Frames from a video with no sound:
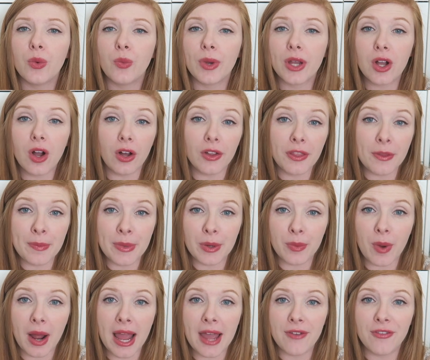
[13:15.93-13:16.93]
we called the
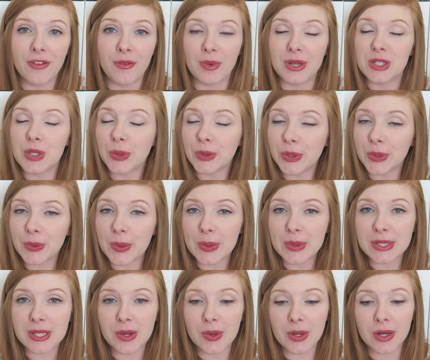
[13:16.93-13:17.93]
midwife and we told her what
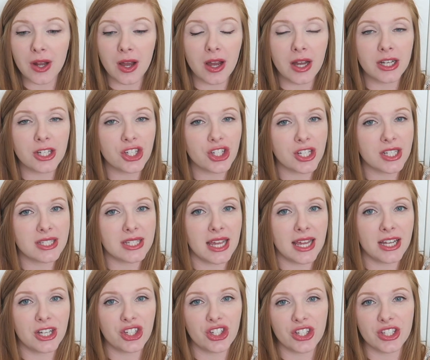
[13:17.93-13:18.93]
was going on. She
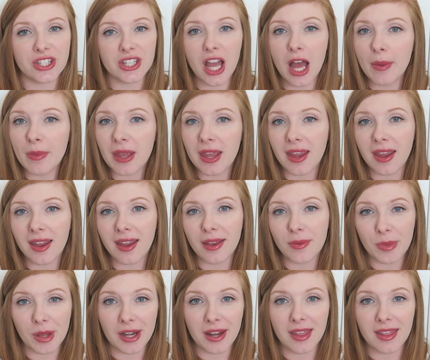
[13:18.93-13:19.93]
said she's coming
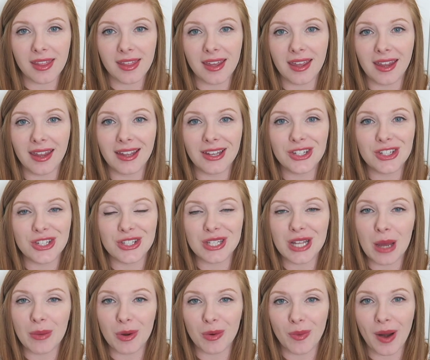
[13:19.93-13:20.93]
immediately. She's
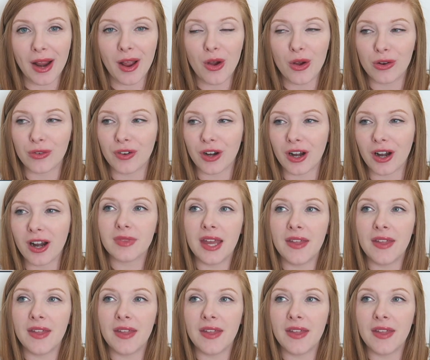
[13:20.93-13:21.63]
coming right over.